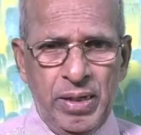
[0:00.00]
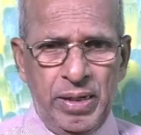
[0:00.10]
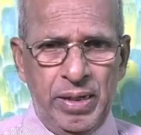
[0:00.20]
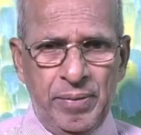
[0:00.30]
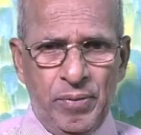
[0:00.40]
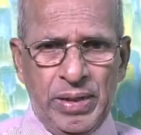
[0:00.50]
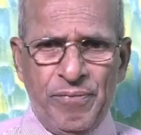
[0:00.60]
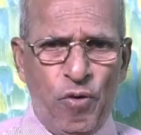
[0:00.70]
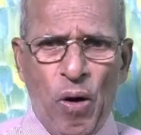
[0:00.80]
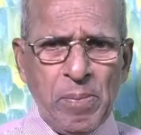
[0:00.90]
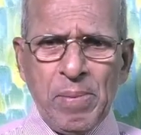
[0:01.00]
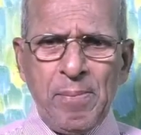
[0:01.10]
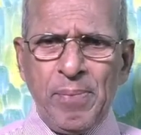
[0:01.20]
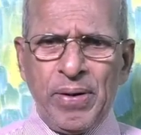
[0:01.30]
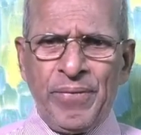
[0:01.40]
If one
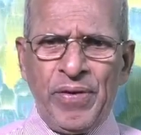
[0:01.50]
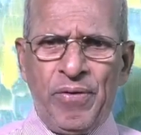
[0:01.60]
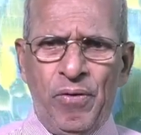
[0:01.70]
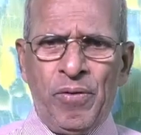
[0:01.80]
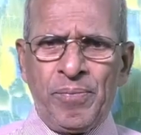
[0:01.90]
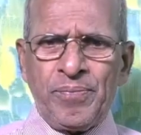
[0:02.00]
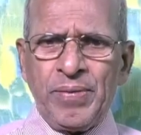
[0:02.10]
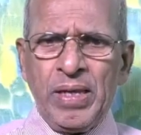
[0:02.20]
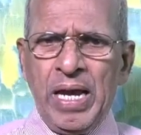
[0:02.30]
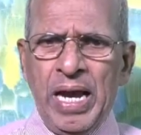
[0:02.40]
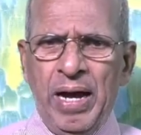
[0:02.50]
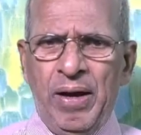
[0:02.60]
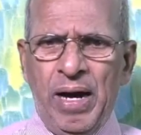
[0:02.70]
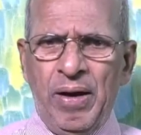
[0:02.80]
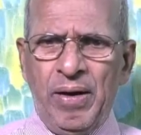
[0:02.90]
member of the home
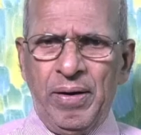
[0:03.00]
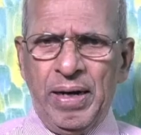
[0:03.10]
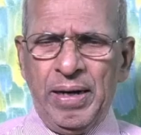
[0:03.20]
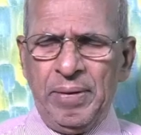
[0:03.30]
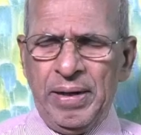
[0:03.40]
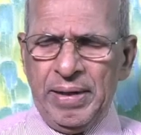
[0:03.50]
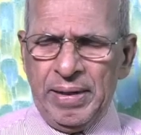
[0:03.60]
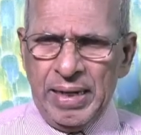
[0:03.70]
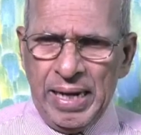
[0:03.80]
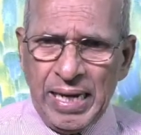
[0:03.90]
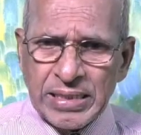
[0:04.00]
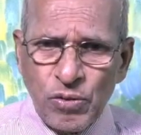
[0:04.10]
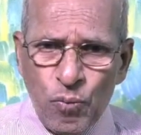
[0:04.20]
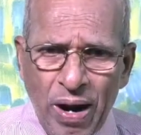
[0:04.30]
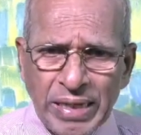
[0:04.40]

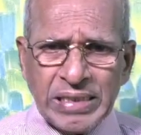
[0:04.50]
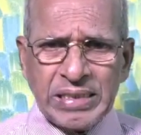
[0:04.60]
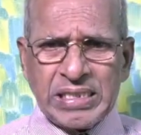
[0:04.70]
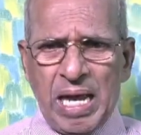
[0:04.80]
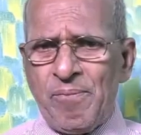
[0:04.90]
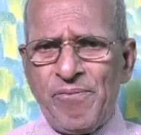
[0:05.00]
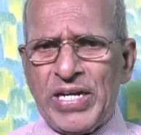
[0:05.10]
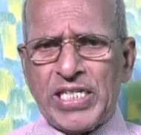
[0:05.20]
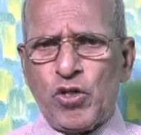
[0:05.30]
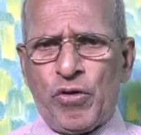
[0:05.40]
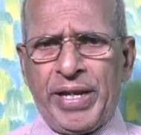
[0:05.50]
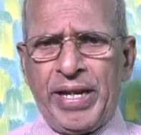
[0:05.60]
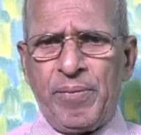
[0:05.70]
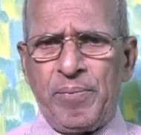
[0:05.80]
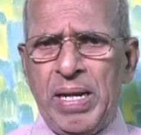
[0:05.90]
has won some
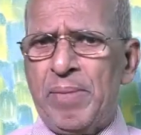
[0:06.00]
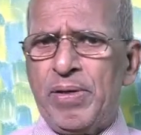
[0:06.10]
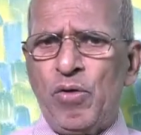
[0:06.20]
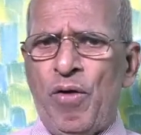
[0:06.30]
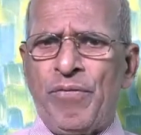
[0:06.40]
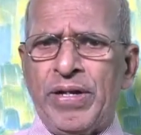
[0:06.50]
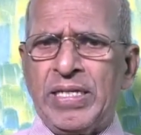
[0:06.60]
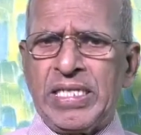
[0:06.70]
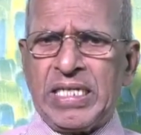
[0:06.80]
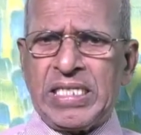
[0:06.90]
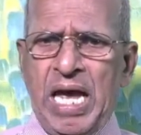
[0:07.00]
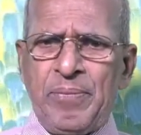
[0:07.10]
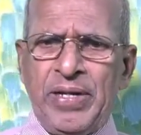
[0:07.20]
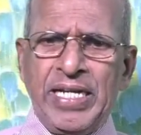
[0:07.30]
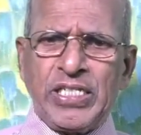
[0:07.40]
victory, maybe over his
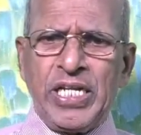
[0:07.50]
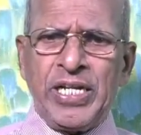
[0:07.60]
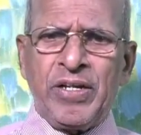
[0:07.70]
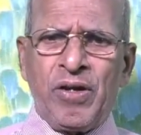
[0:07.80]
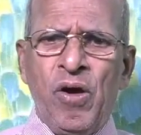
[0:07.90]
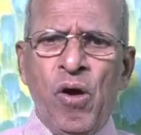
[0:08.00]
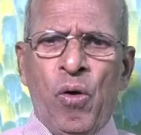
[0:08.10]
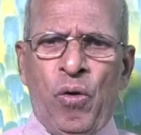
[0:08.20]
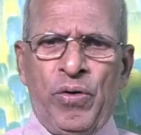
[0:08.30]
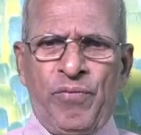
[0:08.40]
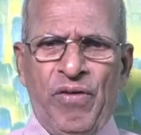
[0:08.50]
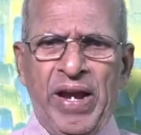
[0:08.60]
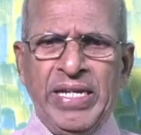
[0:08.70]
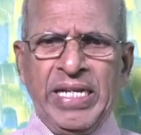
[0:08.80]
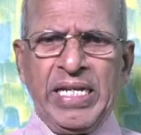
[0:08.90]
examination or
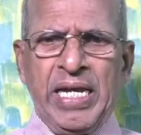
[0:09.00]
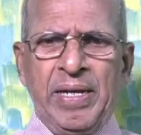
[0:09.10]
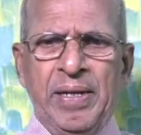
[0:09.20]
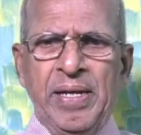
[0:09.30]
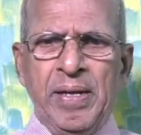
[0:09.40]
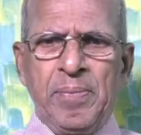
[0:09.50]
finding a